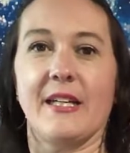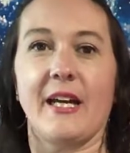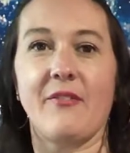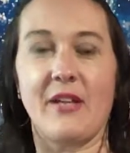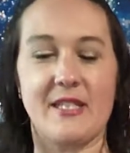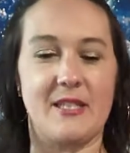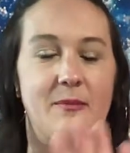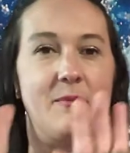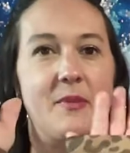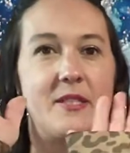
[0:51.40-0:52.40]
I've got
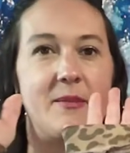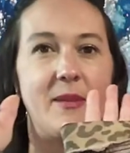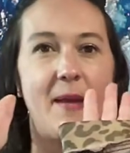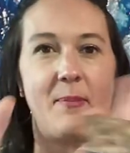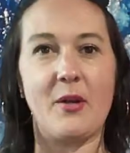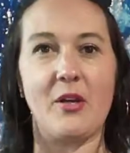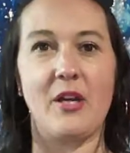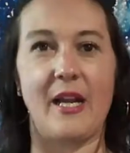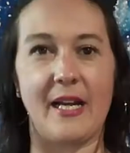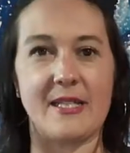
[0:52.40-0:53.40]
some, some Leopard.
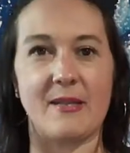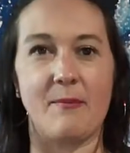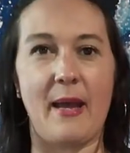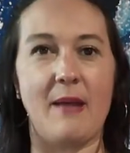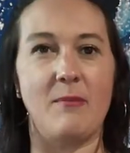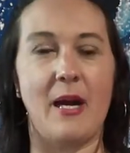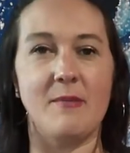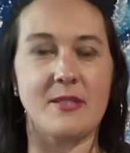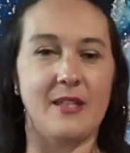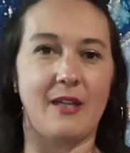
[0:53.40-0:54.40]
I got some Bad
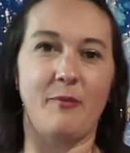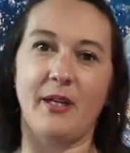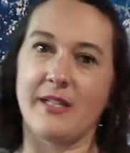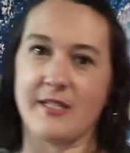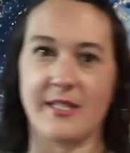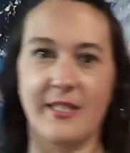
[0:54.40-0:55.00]
Moms Club because,